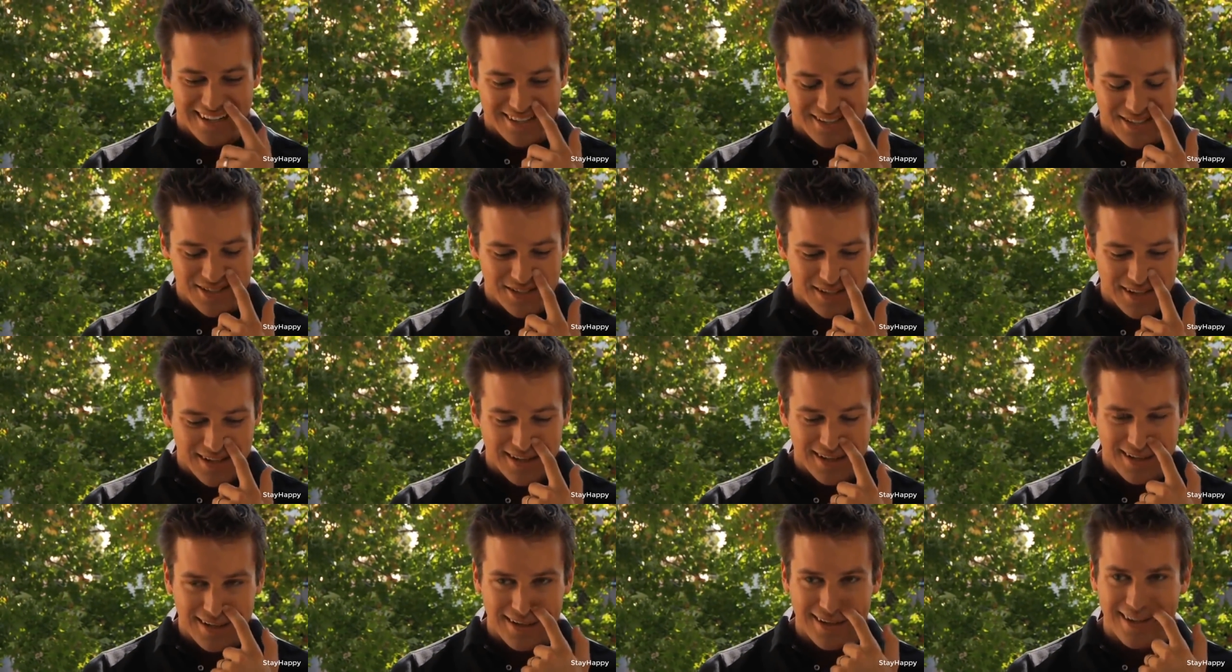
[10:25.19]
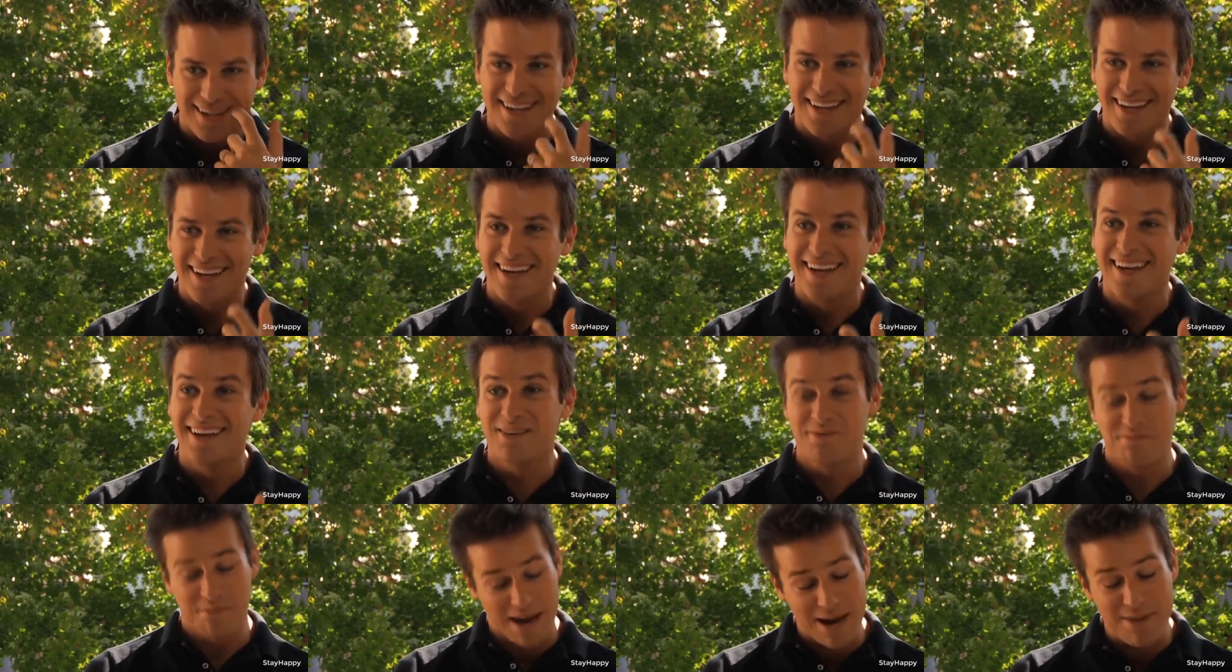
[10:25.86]
You could still sell that.
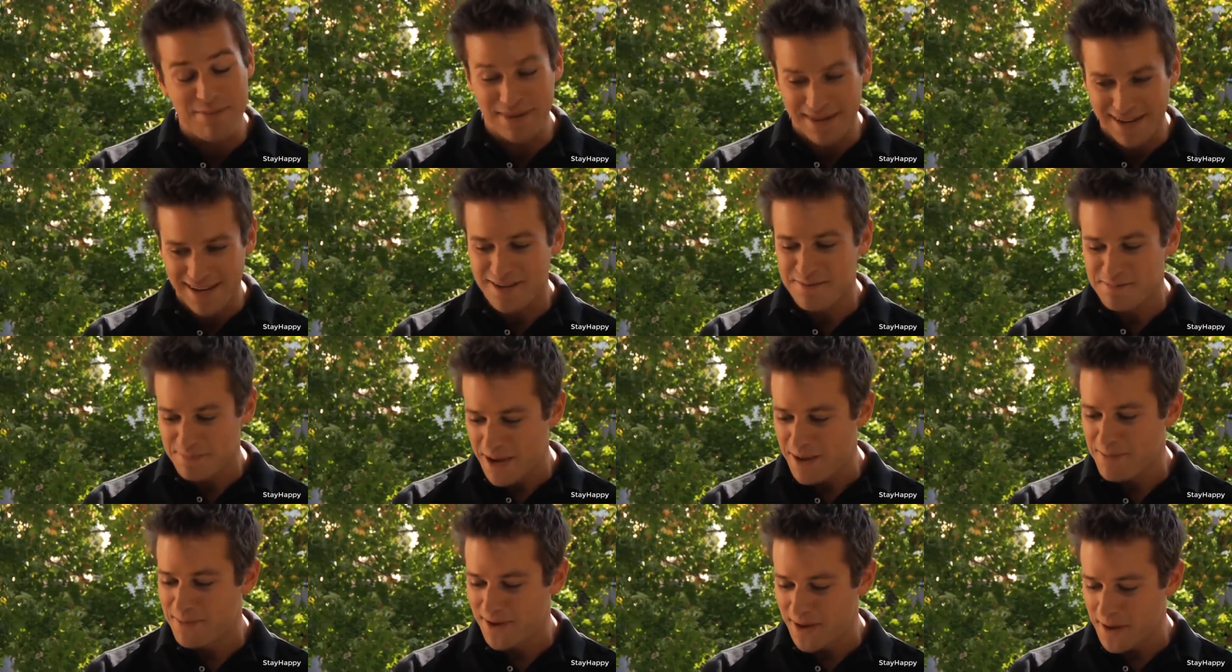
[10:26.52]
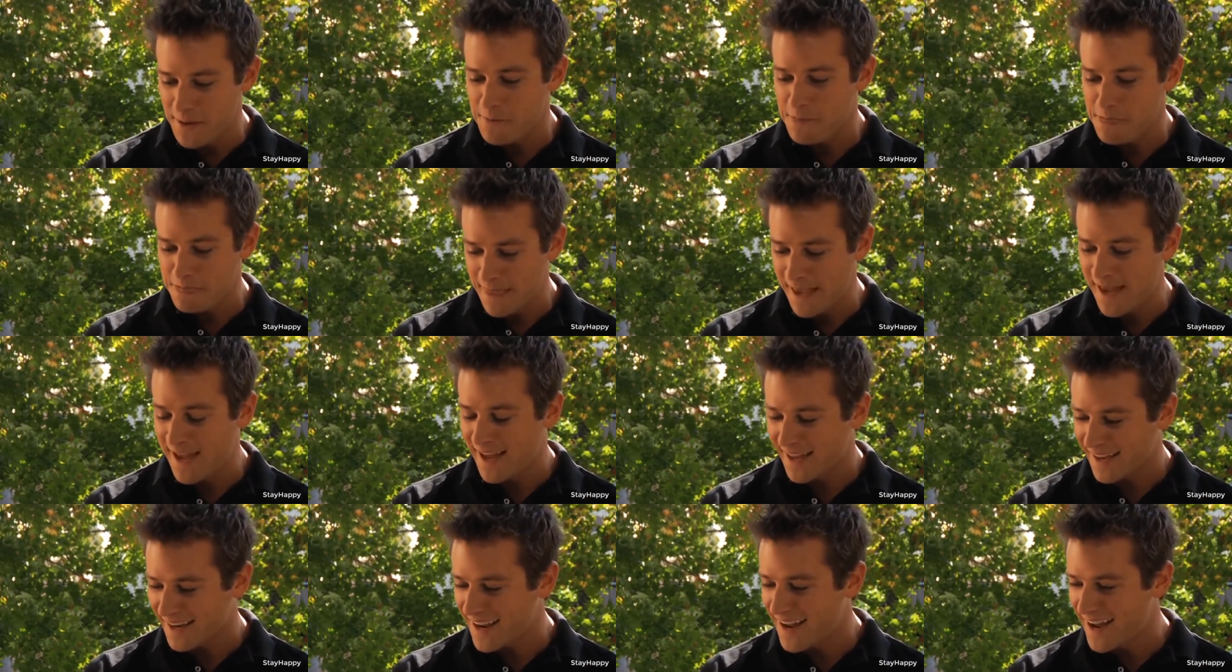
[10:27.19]
Maybe, maybe,
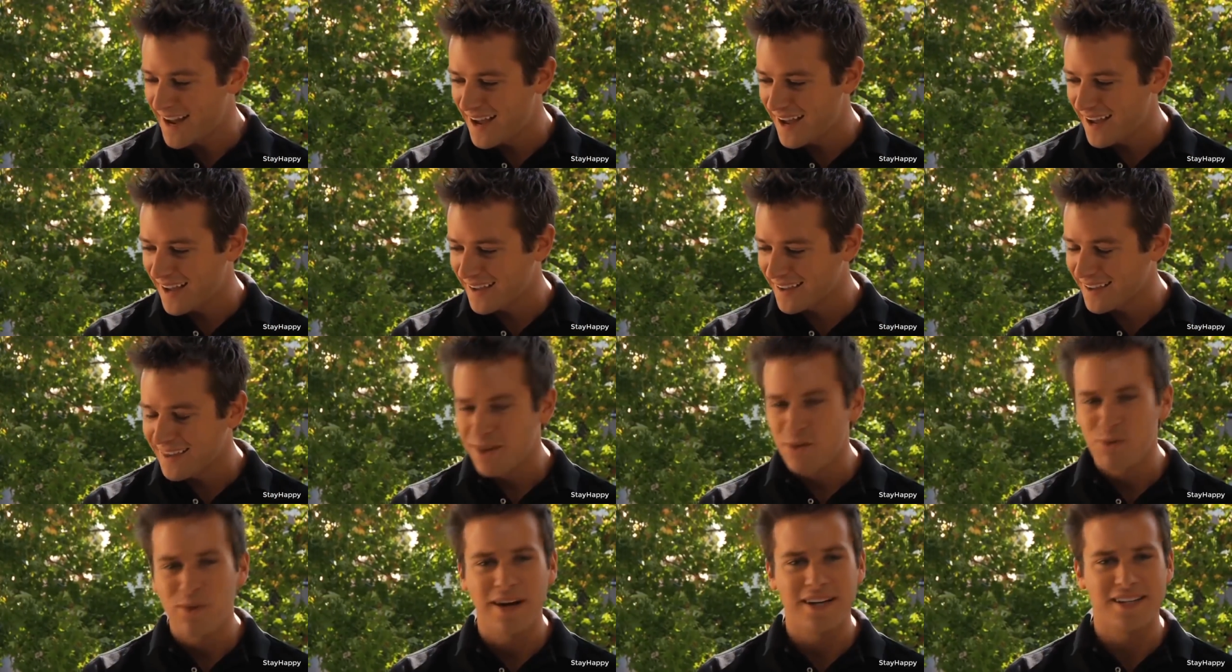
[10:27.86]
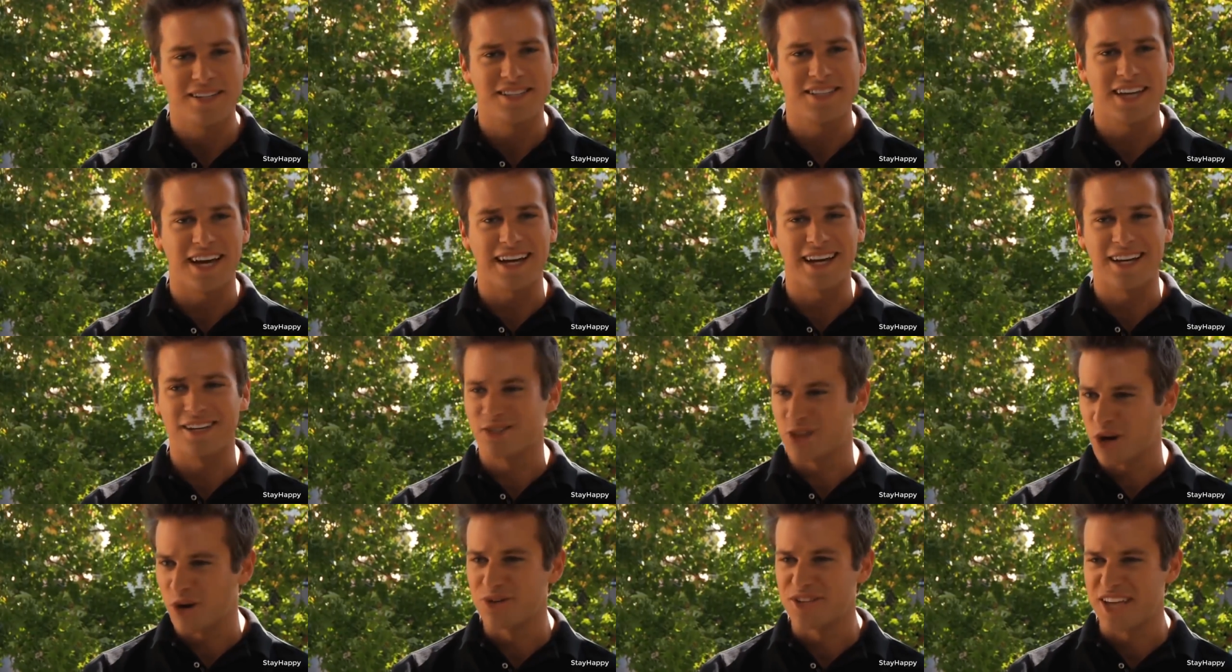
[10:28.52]
yeah. Uh, wait a
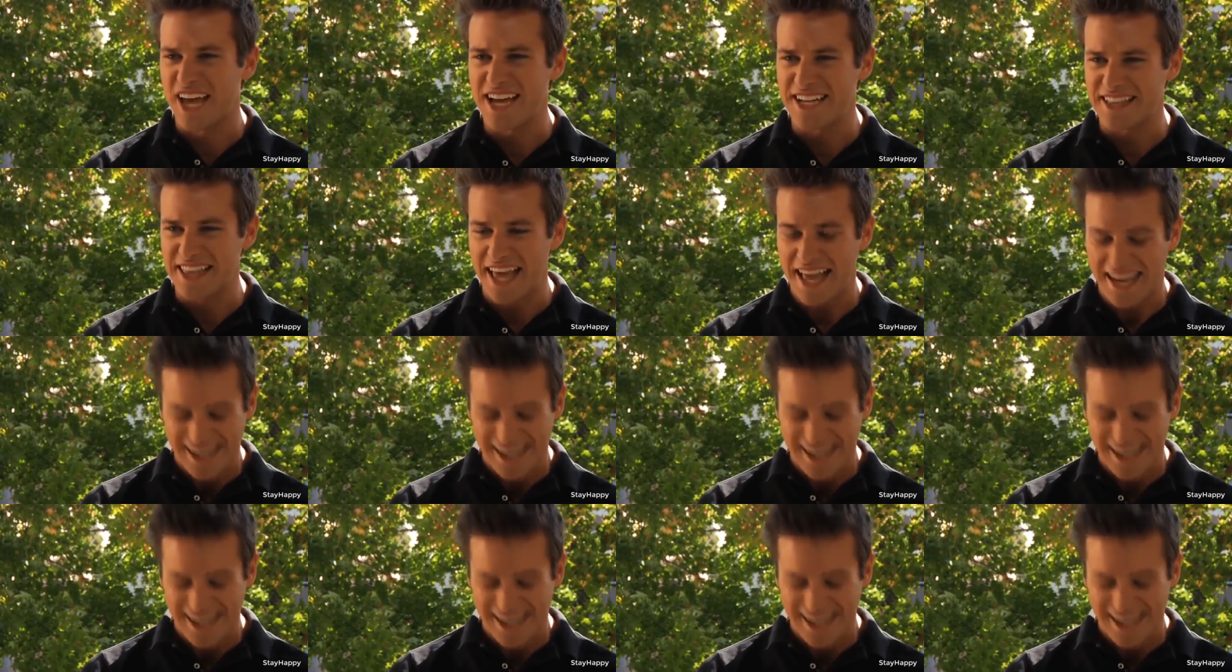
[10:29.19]
second, don't take